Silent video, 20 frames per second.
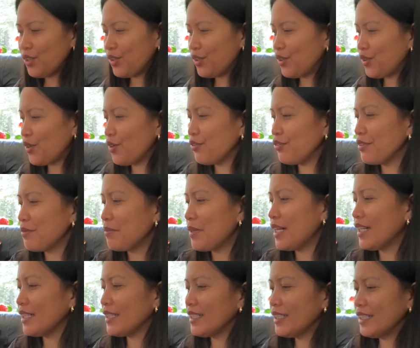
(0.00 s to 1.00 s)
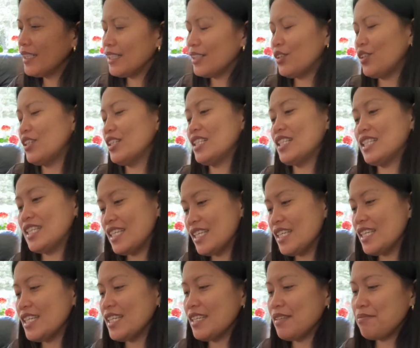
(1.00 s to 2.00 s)
coffee mug or
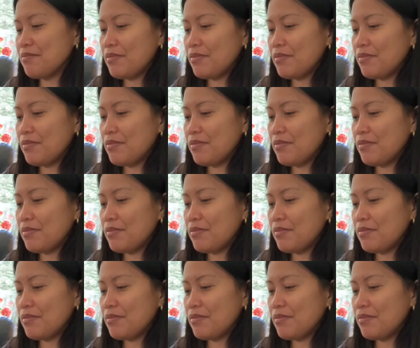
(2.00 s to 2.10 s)
tea